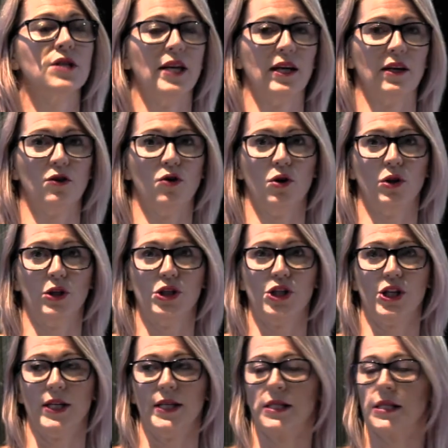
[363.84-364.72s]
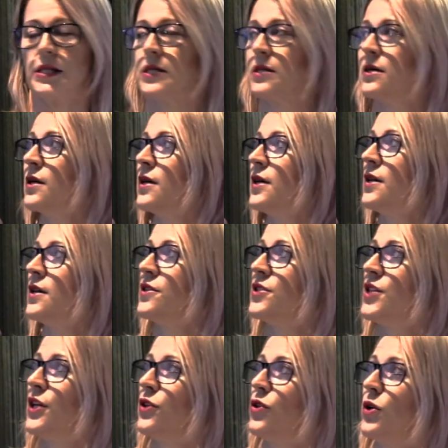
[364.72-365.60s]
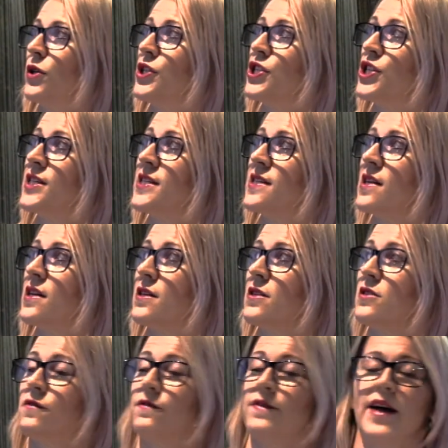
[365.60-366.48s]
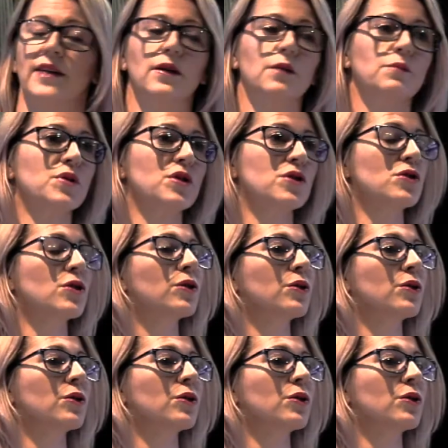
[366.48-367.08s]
technologies that are developed